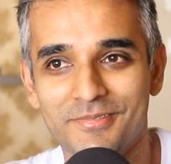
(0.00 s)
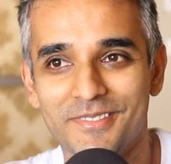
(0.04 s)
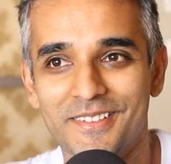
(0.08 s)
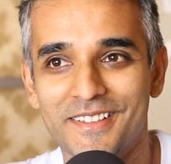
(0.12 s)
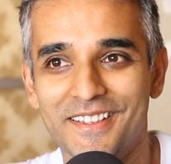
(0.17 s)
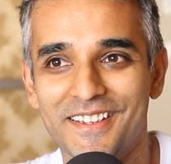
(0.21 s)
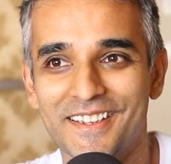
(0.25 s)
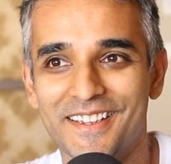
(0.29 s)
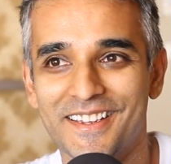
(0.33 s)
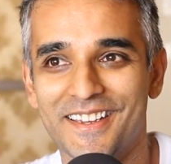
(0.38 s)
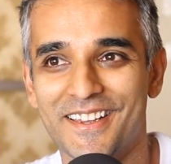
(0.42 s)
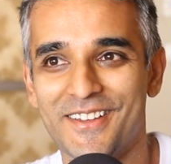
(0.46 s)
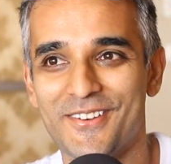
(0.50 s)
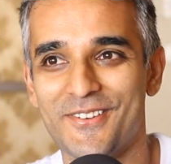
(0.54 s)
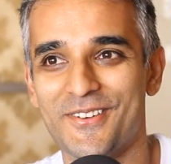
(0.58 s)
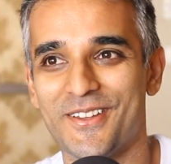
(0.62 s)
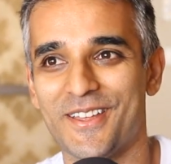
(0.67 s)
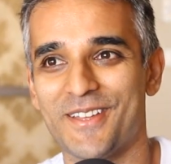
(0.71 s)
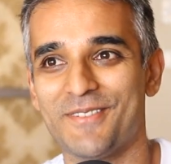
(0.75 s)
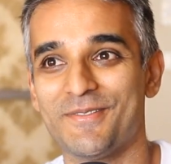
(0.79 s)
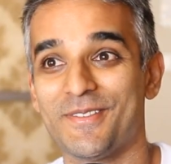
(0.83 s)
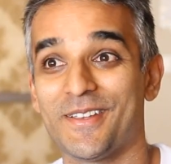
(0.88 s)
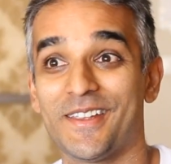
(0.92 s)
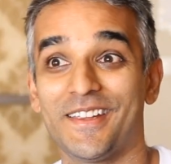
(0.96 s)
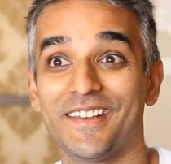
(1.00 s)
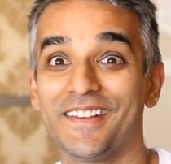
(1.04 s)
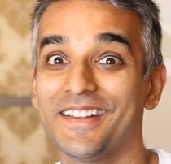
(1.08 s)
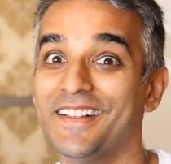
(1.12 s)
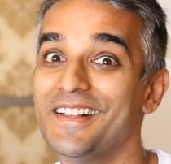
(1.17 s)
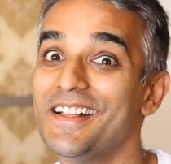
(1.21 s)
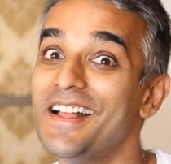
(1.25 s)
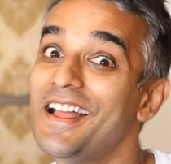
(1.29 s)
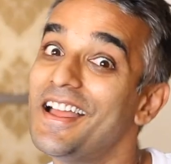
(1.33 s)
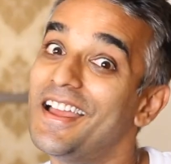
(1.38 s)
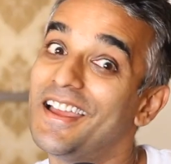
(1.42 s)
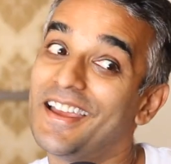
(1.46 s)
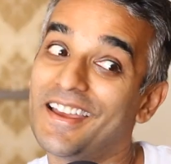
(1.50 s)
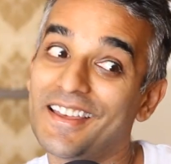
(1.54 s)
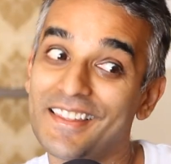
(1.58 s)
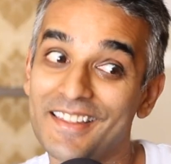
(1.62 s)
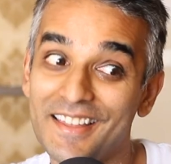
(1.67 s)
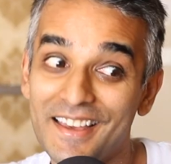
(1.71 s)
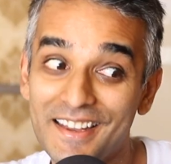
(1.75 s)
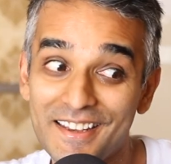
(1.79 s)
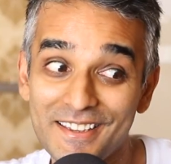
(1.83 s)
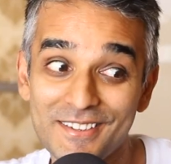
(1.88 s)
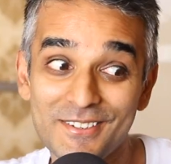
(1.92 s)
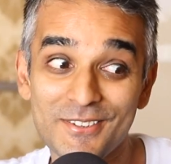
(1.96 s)
You know what I mean? And
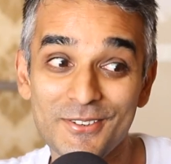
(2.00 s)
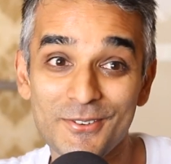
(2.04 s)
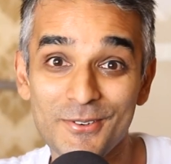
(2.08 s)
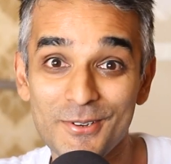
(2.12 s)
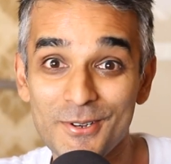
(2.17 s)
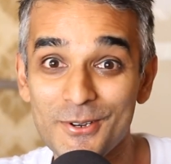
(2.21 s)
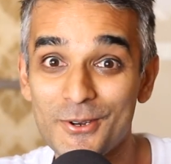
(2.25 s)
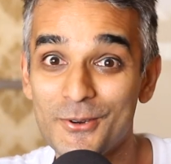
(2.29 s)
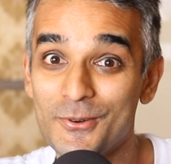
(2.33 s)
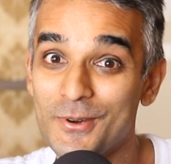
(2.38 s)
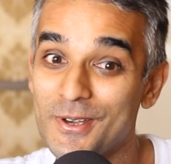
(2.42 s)
that is true.